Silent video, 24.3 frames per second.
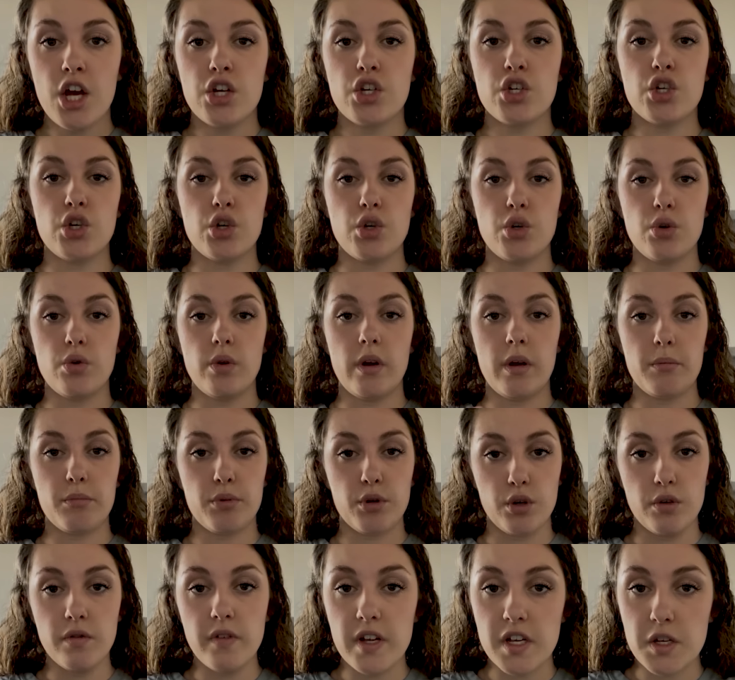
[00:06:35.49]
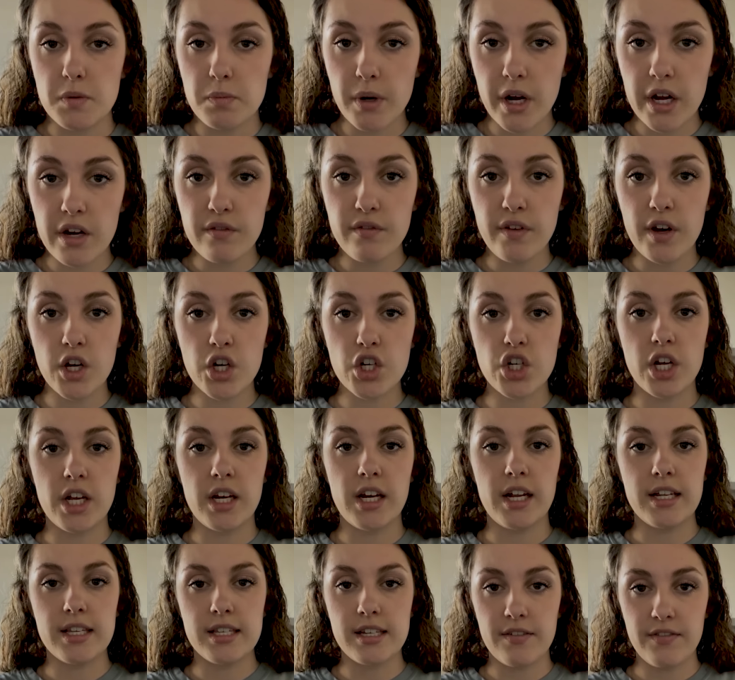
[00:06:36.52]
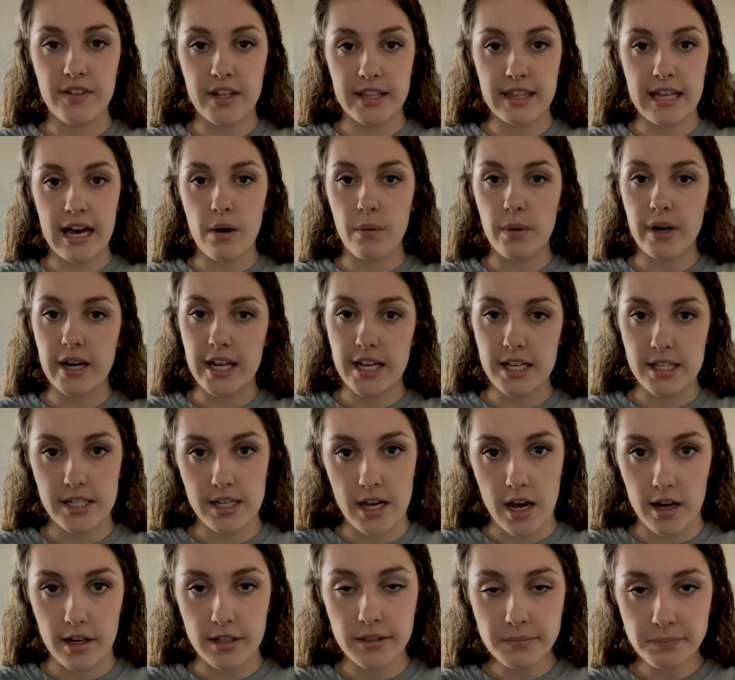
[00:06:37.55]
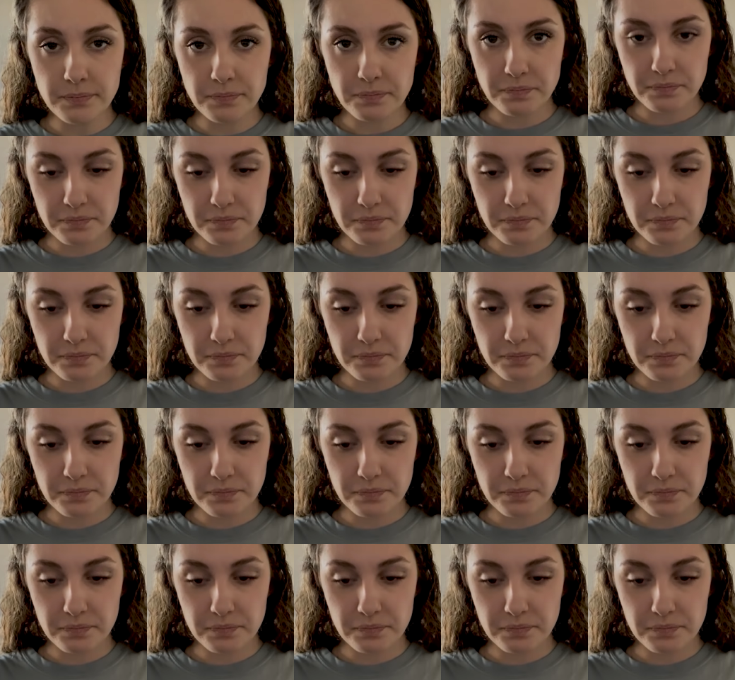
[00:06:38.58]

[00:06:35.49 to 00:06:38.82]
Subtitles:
to improve his brain function and stuff like that when he's young.